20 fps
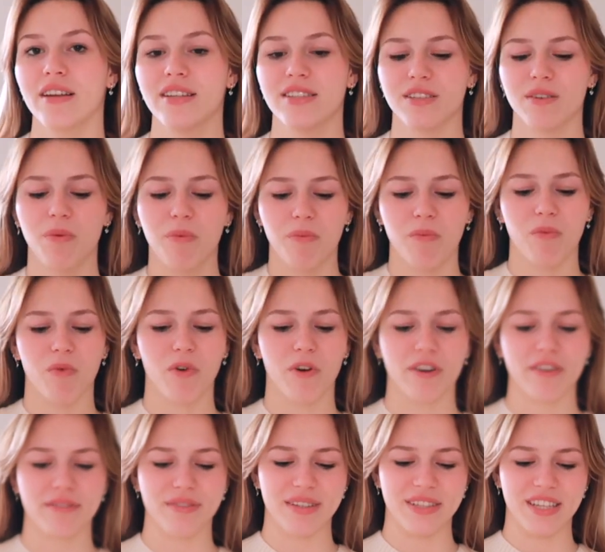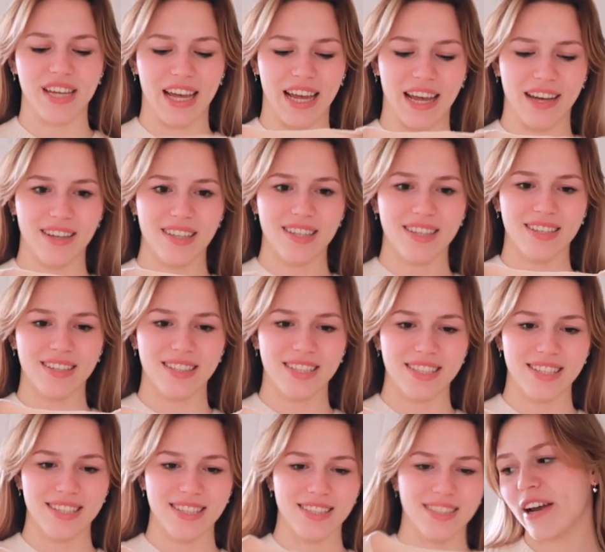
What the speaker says: It's more of a tan color.